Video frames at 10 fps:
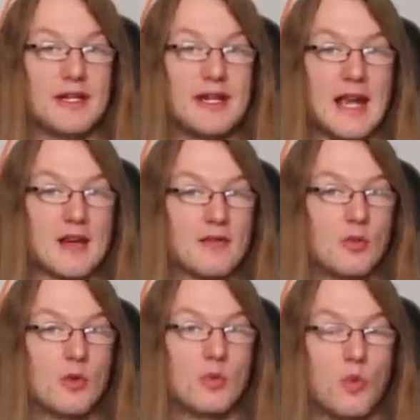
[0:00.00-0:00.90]

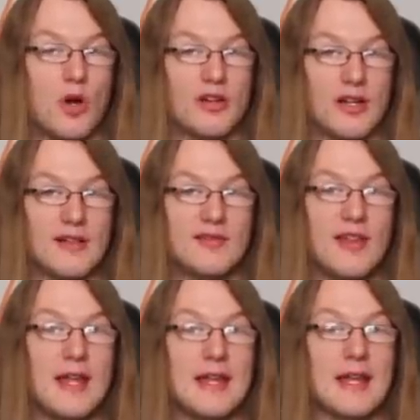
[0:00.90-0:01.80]
careful with what I
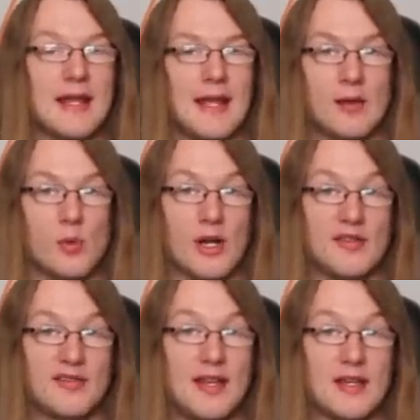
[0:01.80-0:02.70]
say and how I
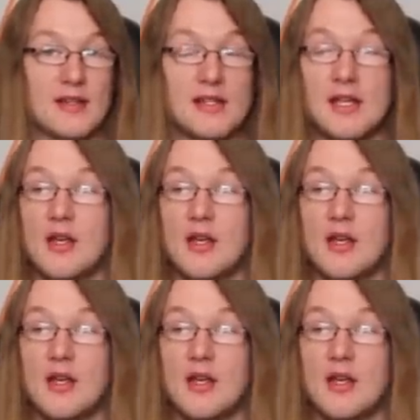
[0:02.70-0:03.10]
say it